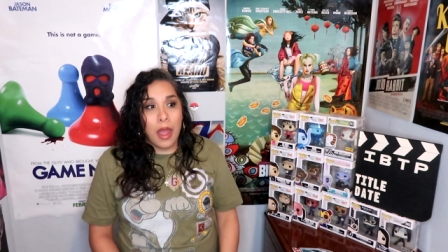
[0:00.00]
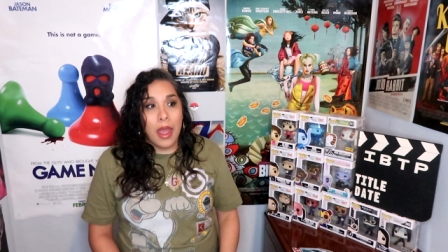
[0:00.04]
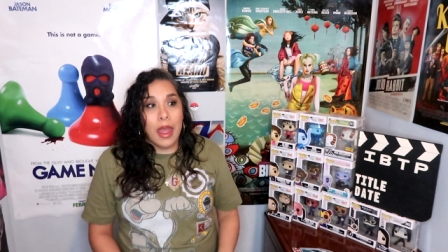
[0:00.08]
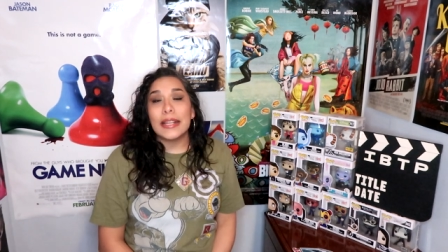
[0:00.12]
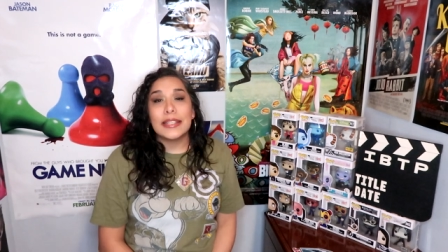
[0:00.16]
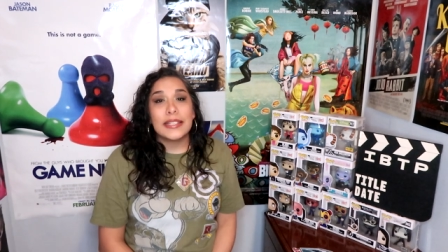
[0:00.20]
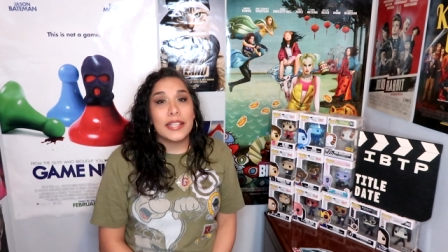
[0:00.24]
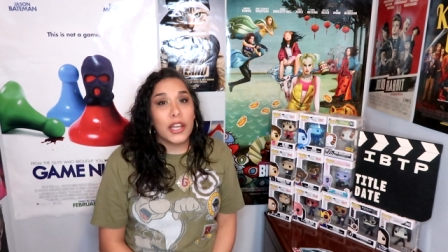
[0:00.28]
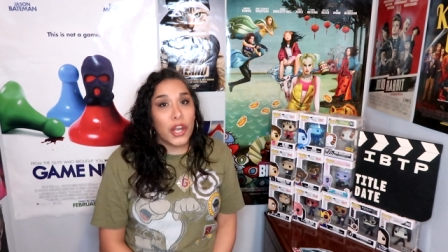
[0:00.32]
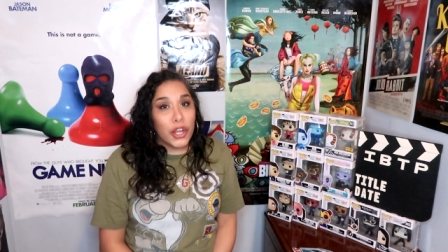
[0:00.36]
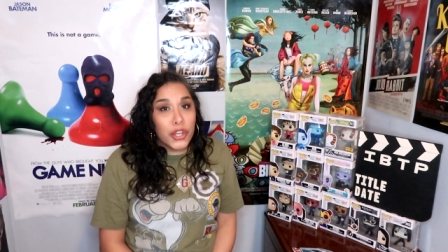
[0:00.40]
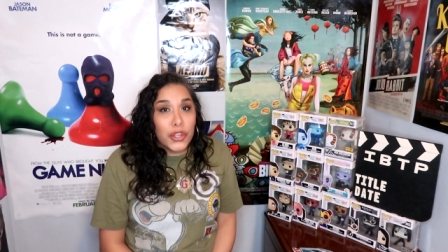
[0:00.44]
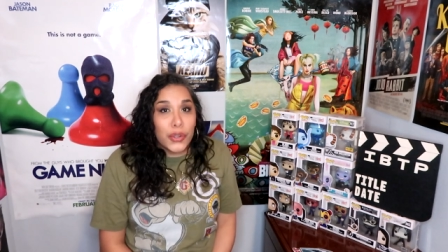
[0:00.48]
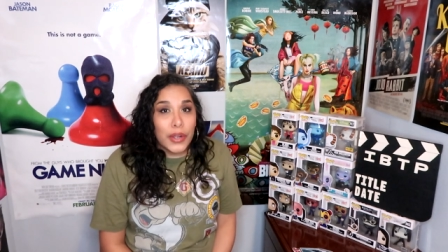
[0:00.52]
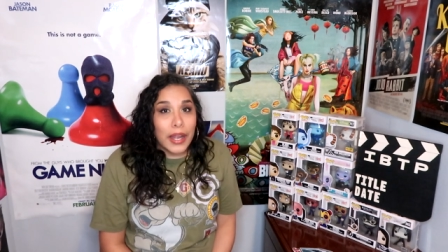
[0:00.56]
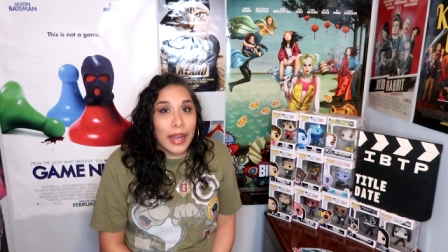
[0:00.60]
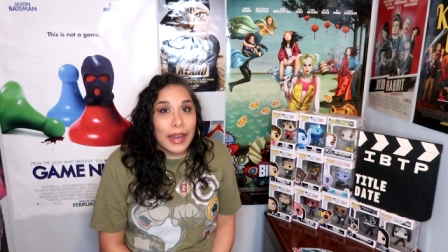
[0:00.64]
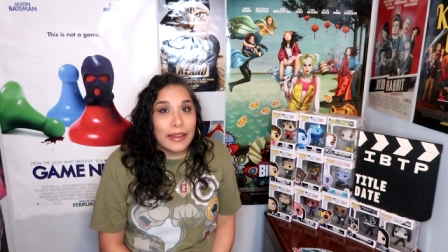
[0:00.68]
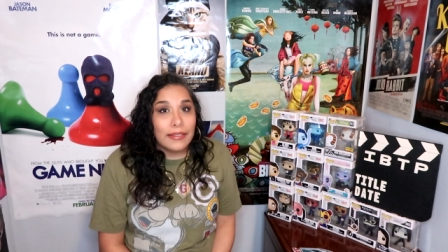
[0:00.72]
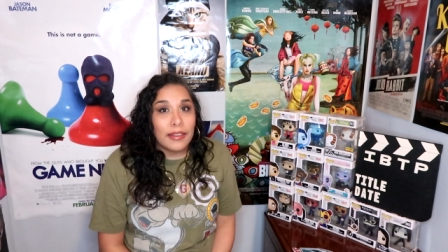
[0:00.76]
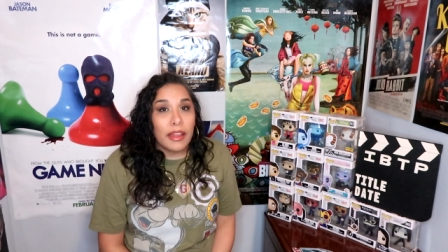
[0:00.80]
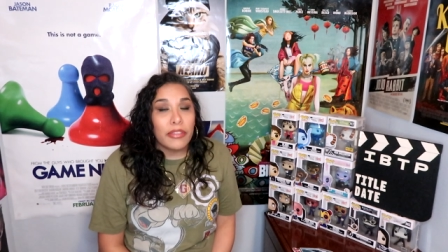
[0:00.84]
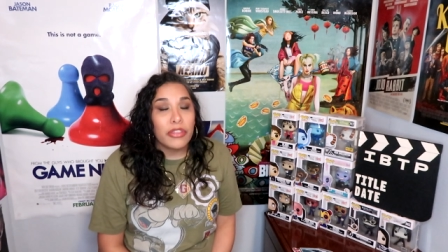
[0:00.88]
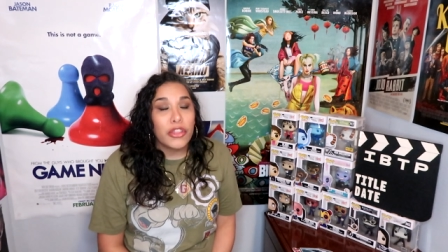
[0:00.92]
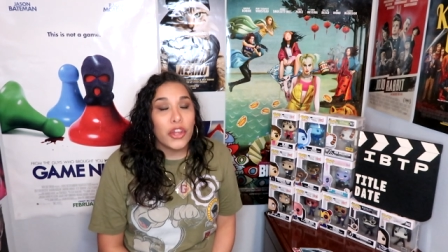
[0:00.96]
And I tell you
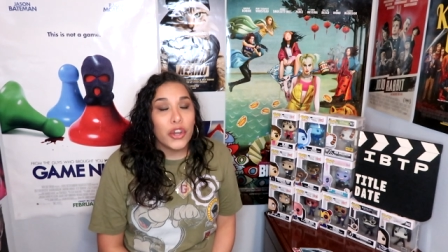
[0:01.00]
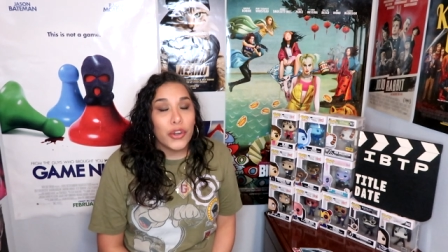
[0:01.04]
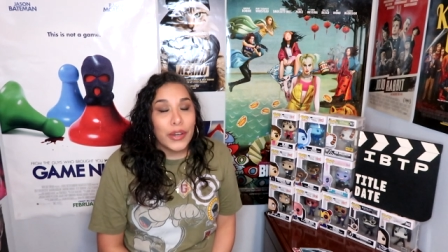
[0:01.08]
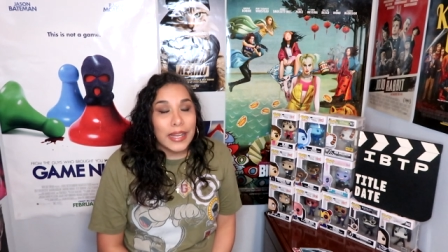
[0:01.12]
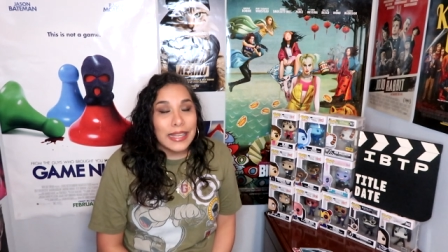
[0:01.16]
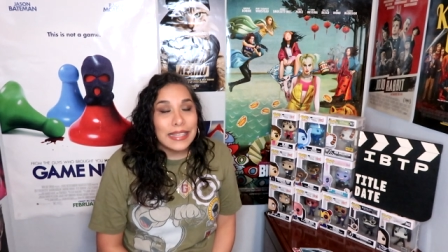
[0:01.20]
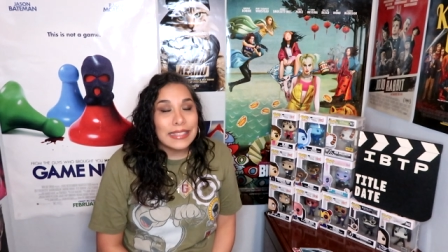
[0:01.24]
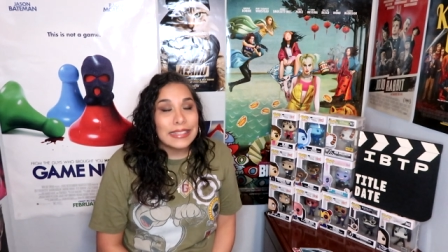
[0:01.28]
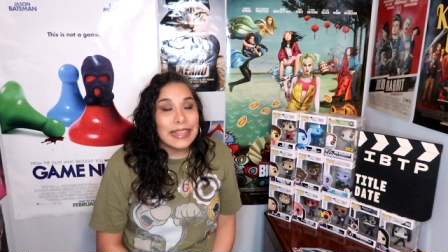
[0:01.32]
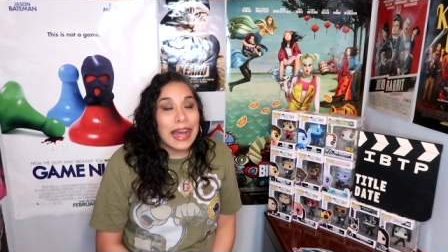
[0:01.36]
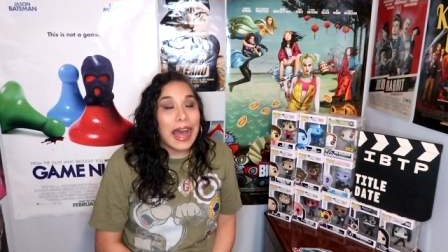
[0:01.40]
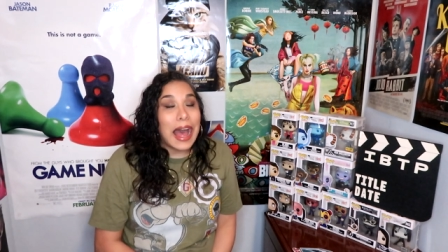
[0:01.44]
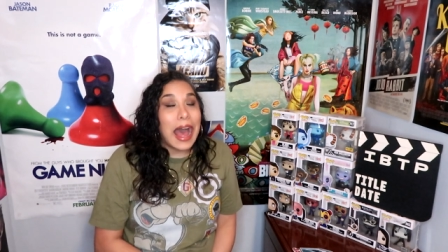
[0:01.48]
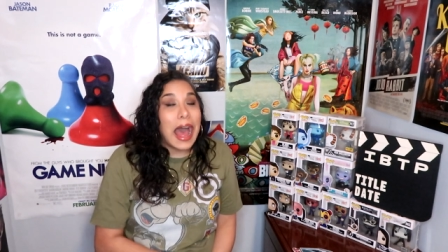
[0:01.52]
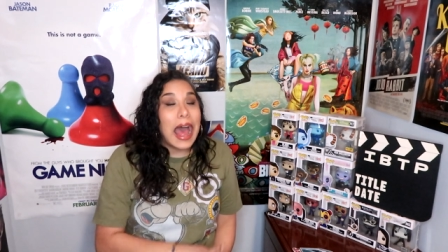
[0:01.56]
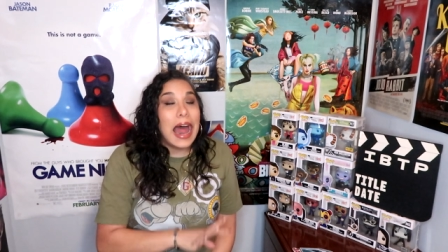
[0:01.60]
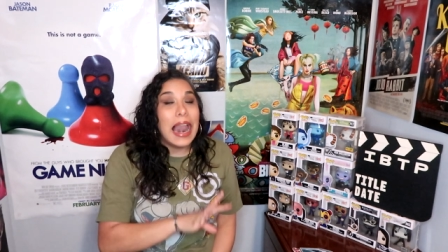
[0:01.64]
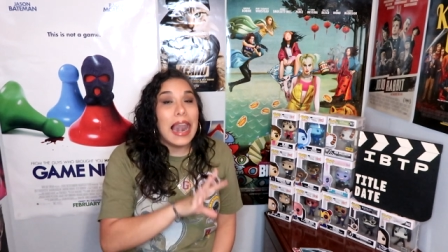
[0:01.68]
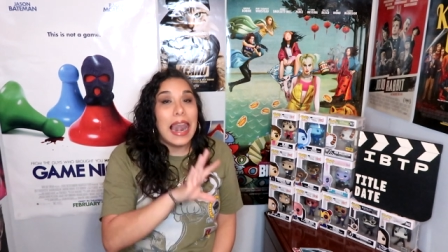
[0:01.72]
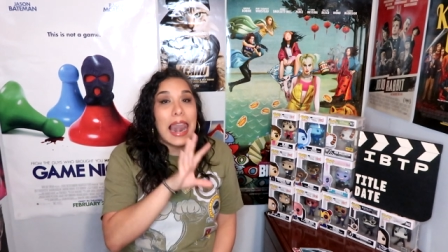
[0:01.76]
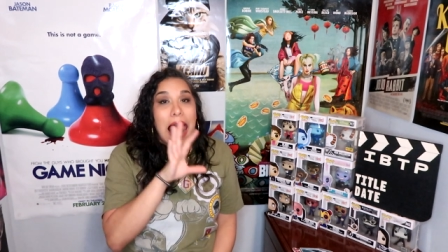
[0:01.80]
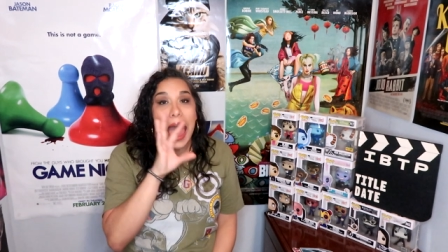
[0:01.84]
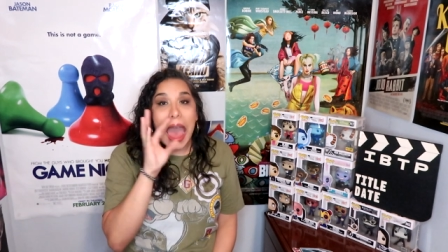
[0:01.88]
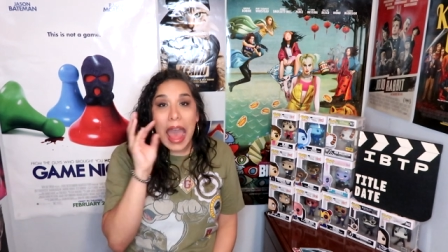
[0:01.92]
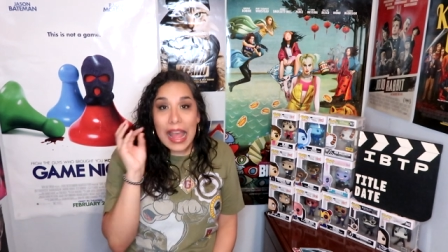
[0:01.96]
guys that there is
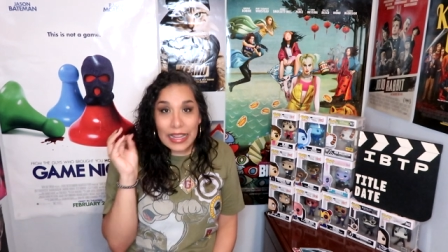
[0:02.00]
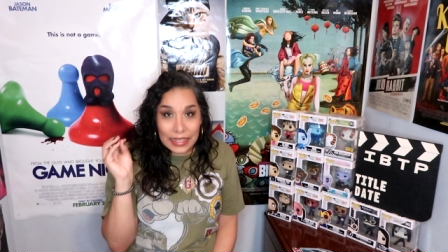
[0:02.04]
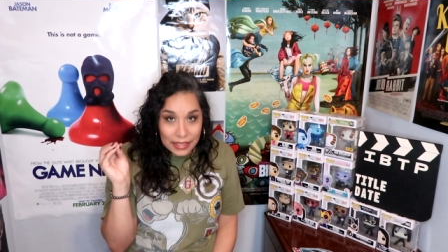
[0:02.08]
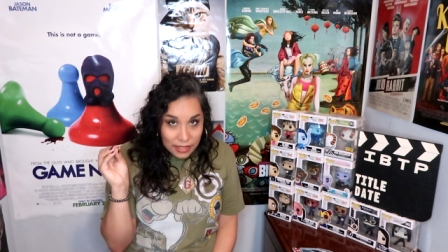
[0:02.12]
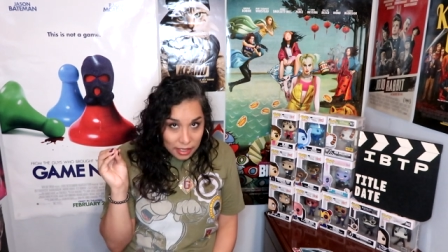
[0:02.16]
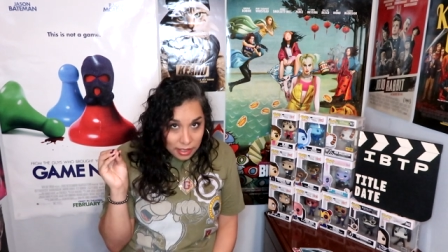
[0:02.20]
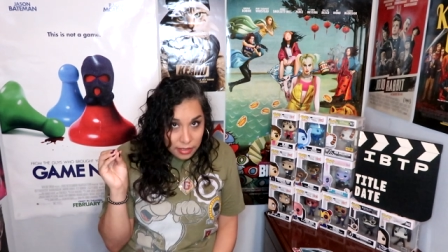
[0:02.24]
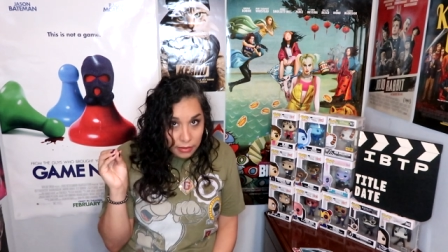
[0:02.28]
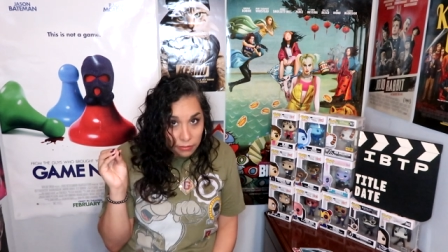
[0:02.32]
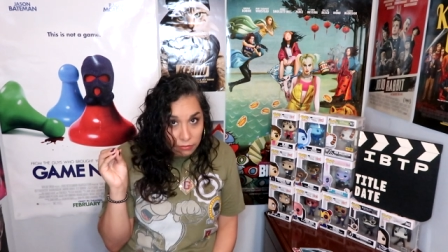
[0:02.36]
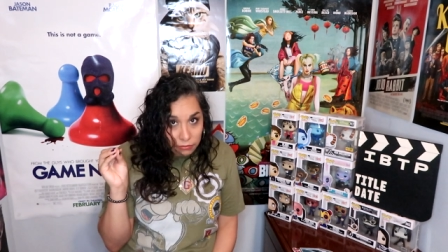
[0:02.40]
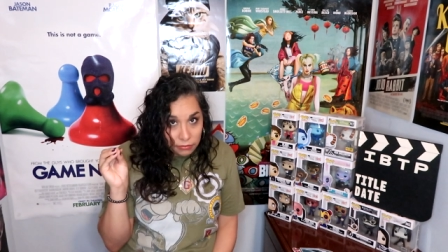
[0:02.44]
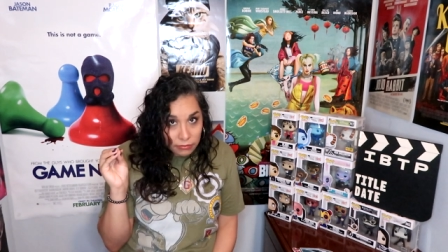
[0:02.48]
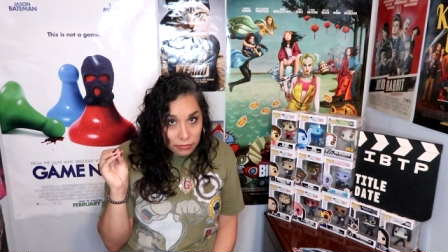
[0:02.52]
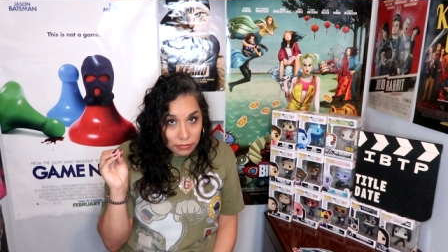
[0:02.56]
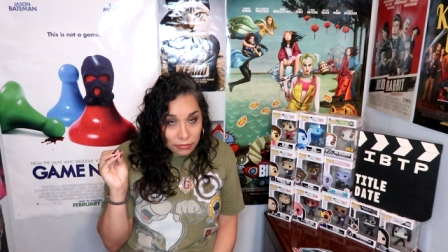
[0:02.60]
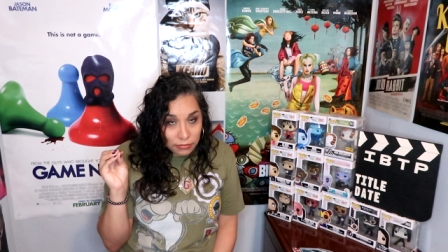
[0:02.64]
a lot,